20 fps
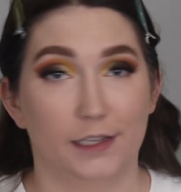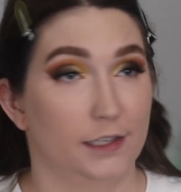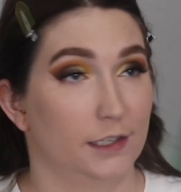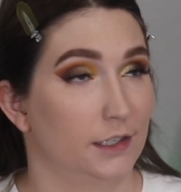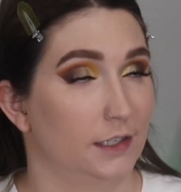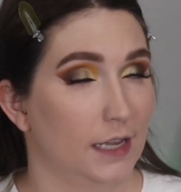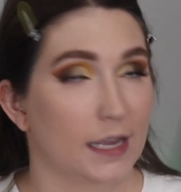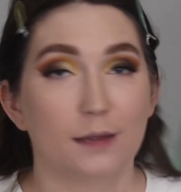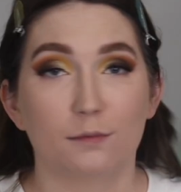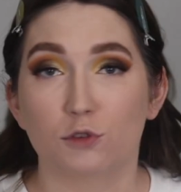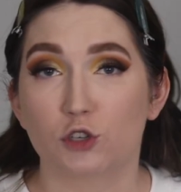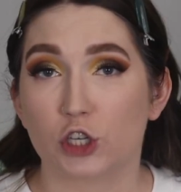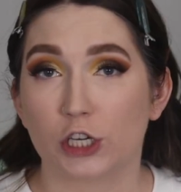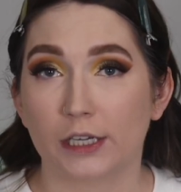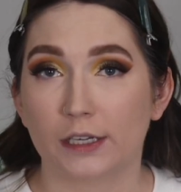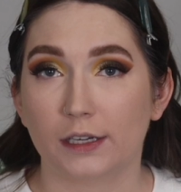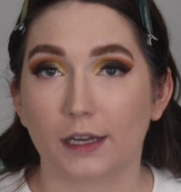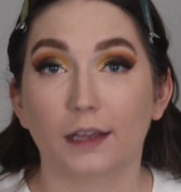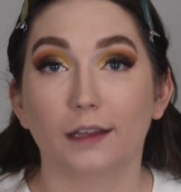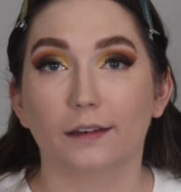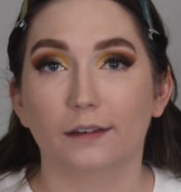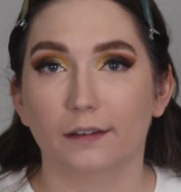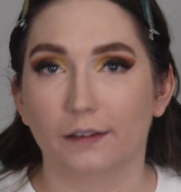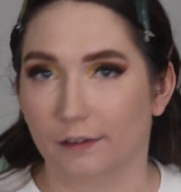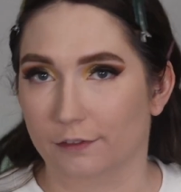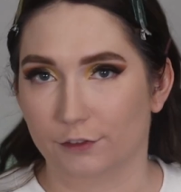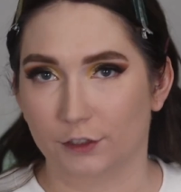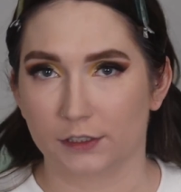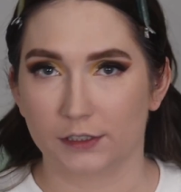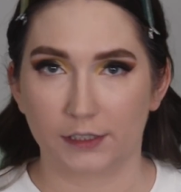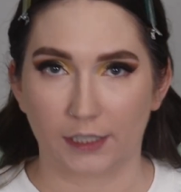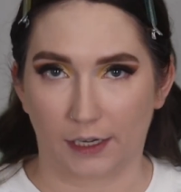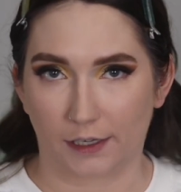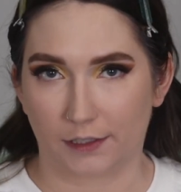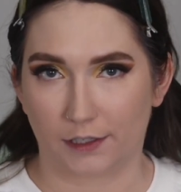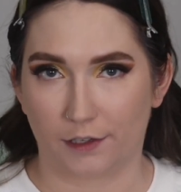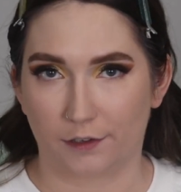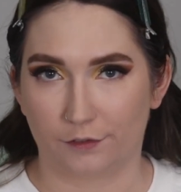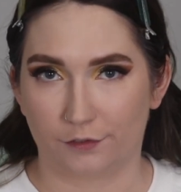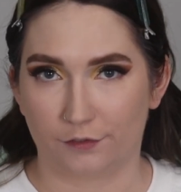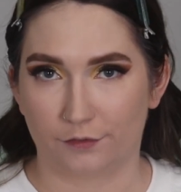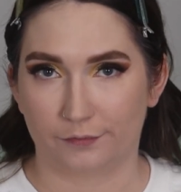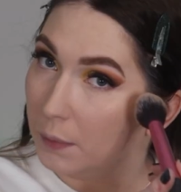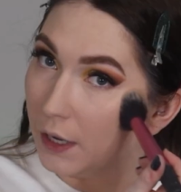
Same shit, different detective.